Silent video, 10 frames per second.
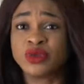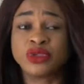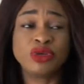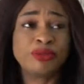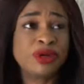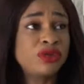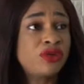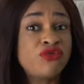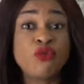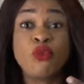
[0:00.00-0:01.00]
with you because
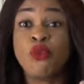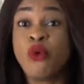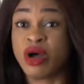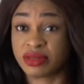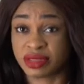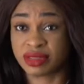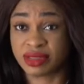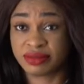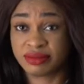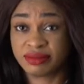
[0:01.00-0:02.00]
of what